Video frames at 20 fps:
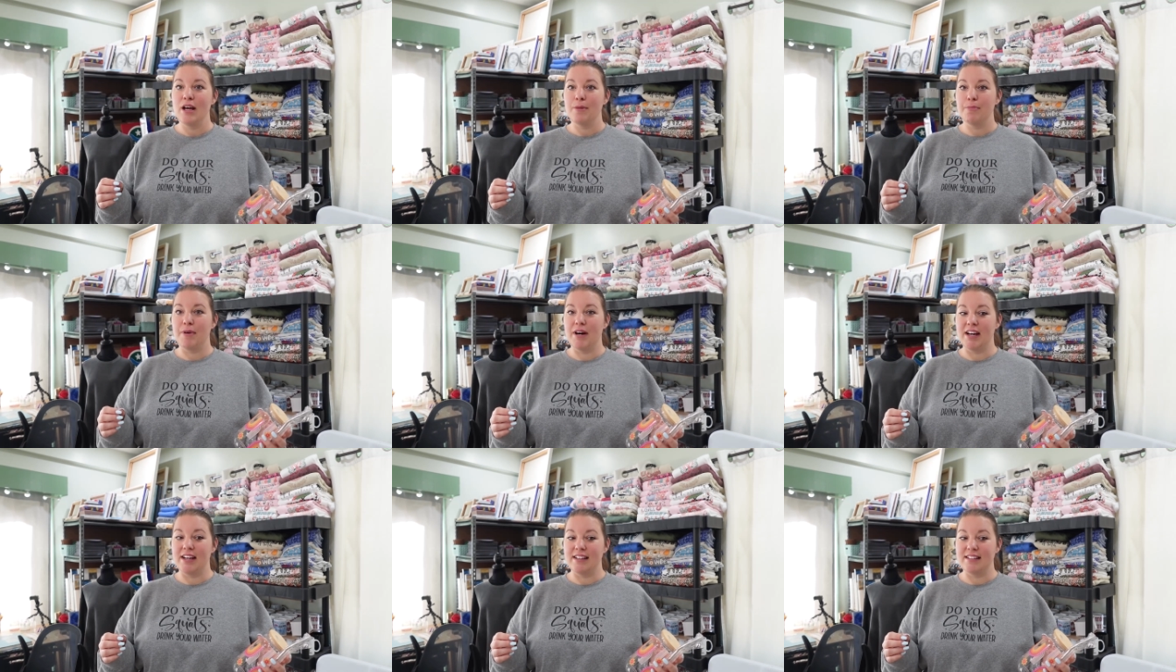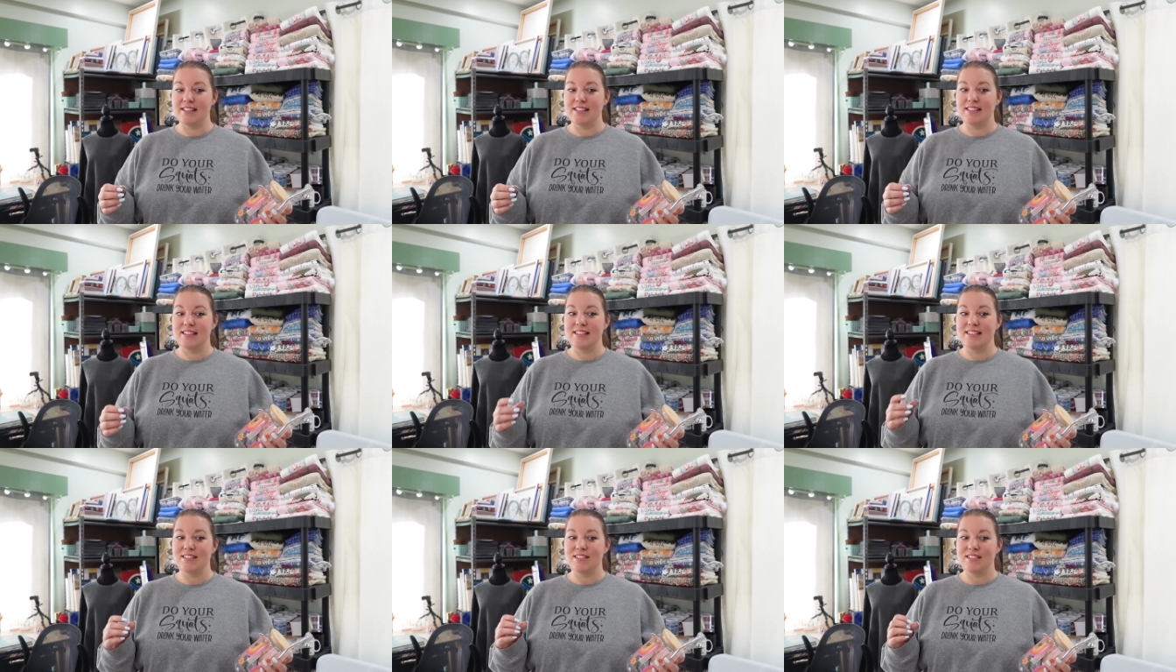
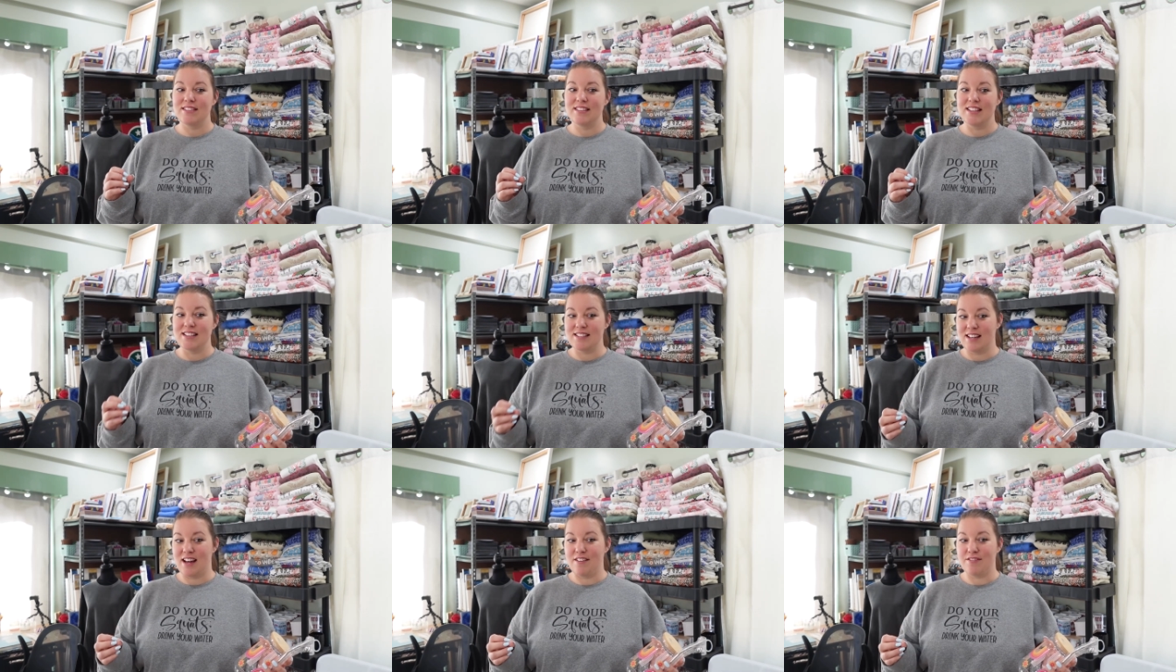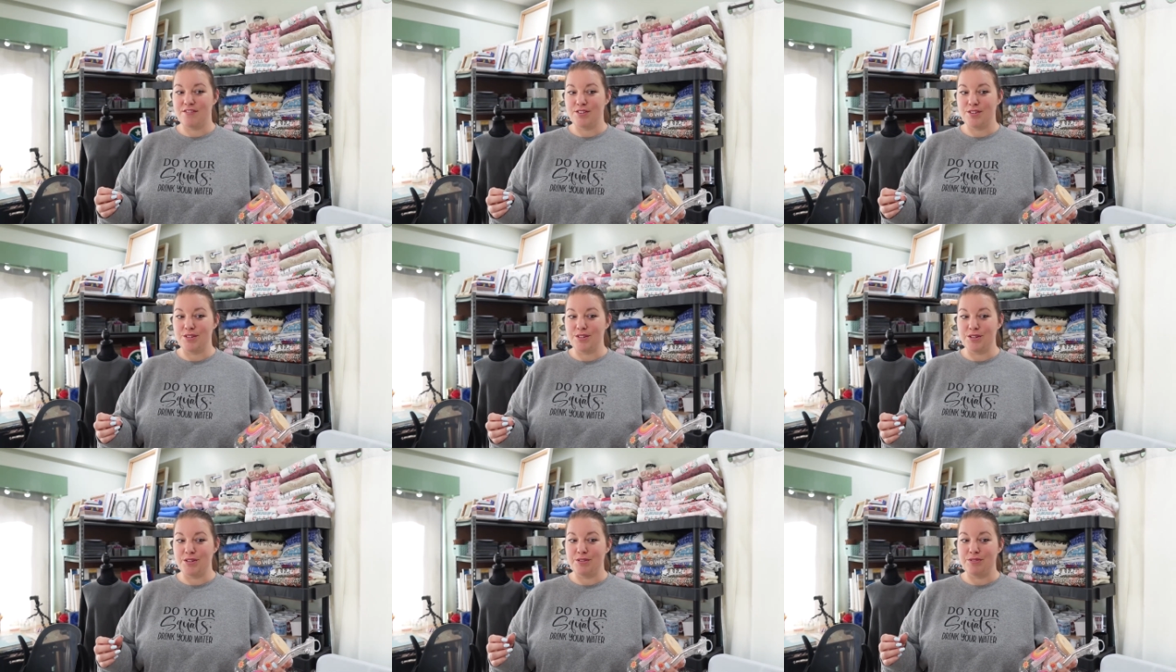But this
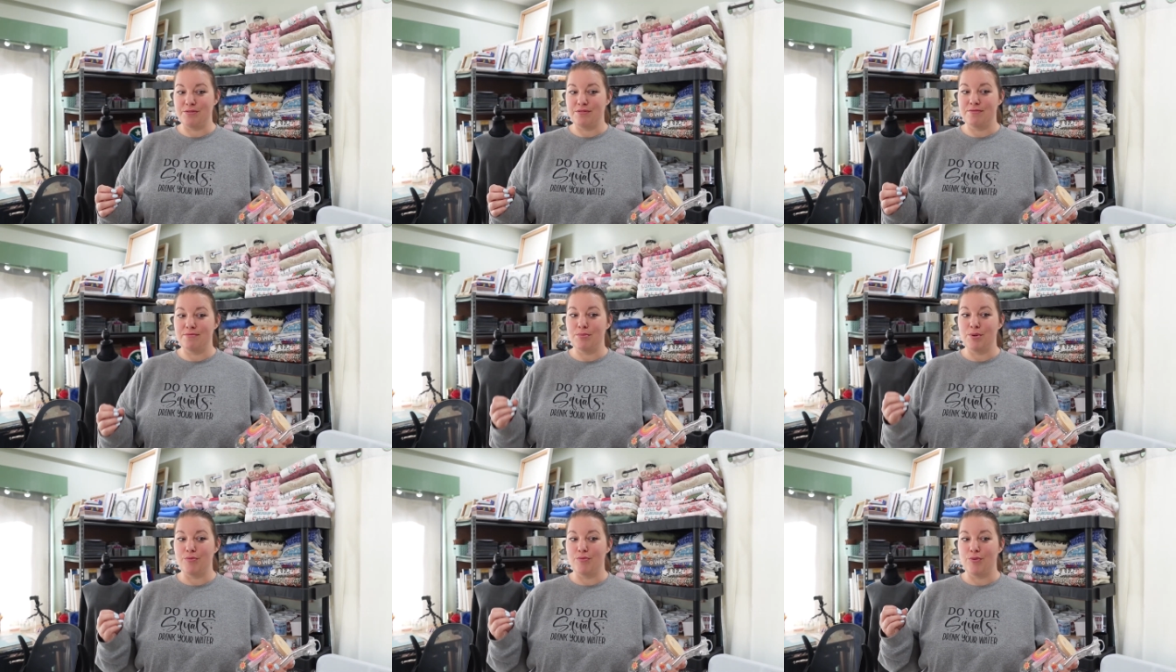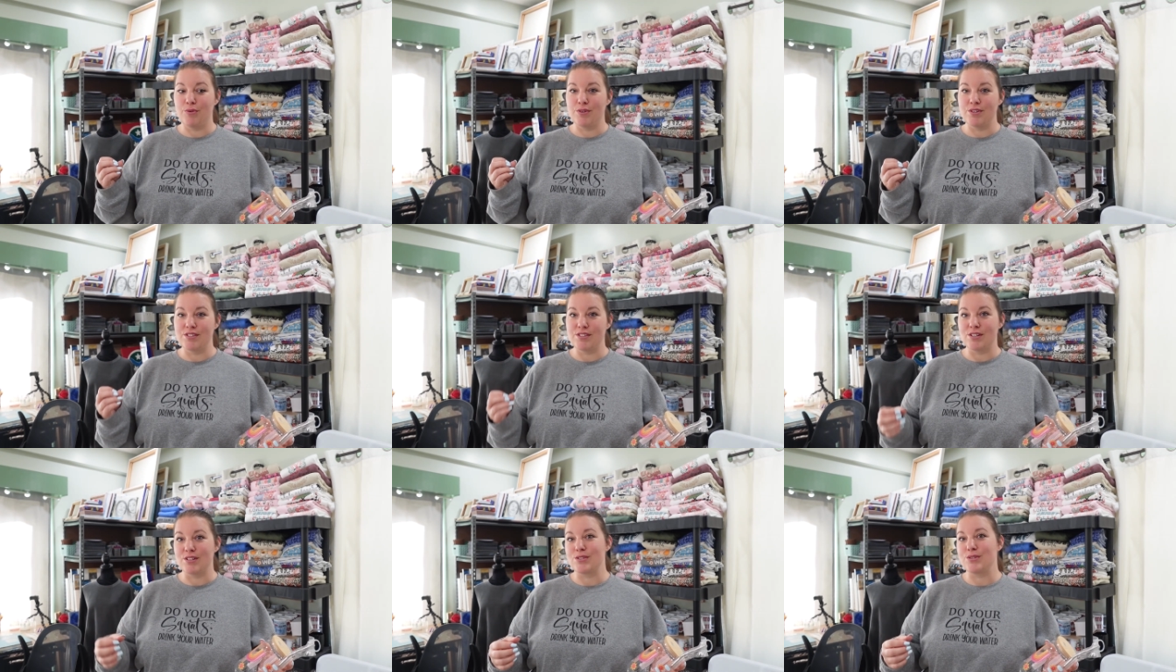afternoon, before
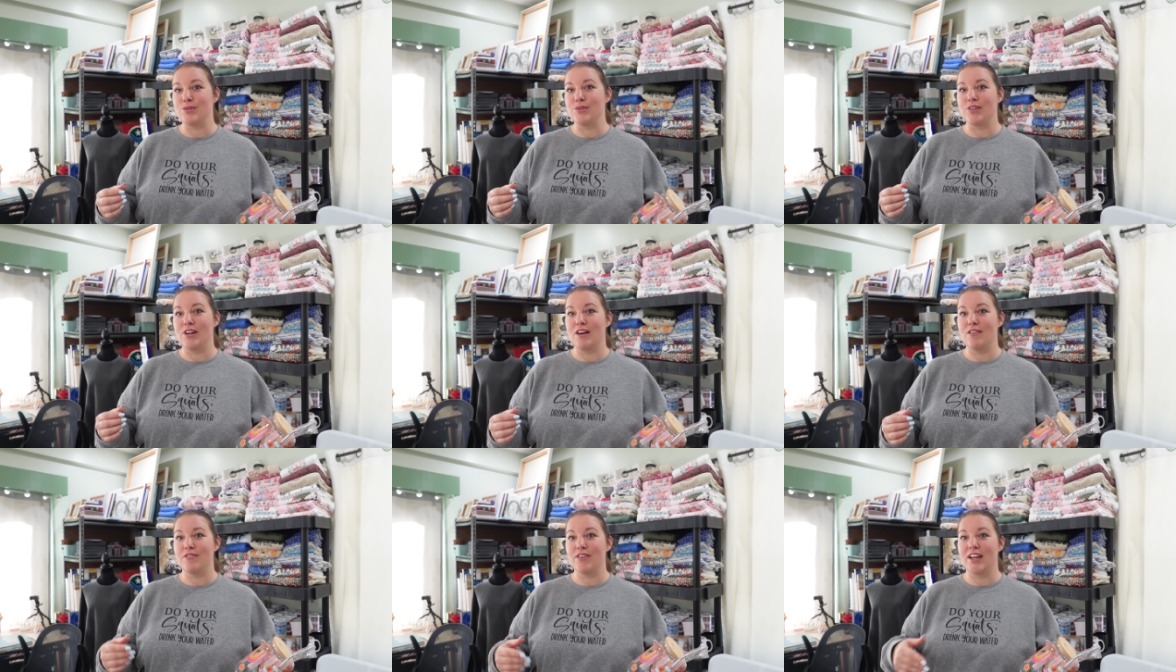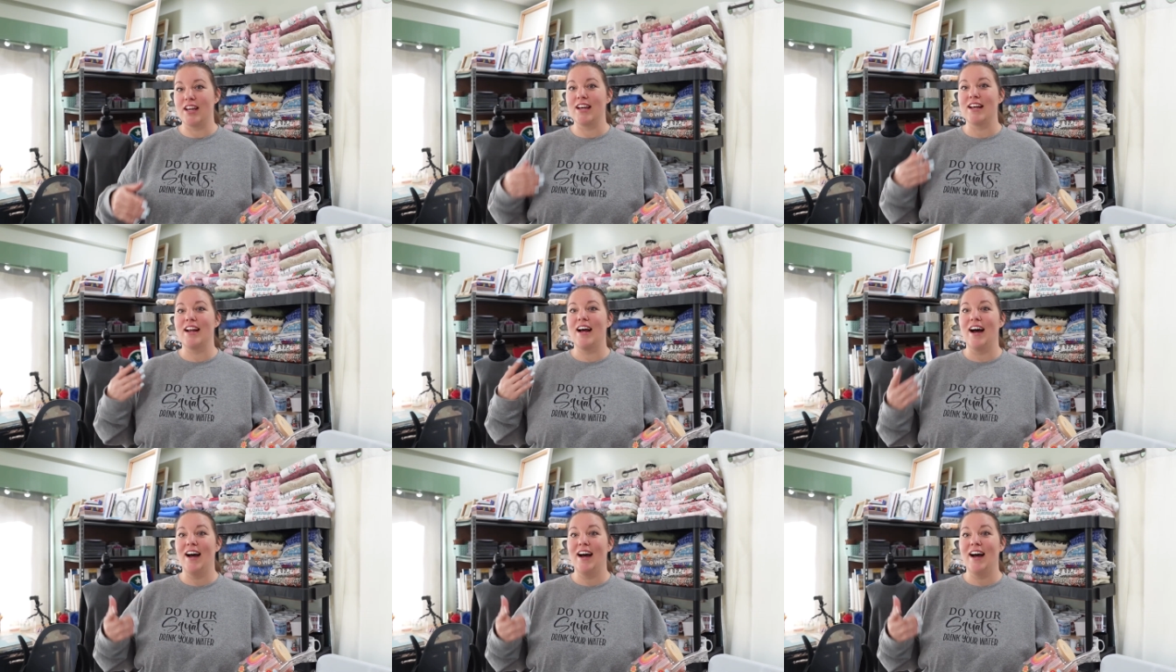it starts cooling off again,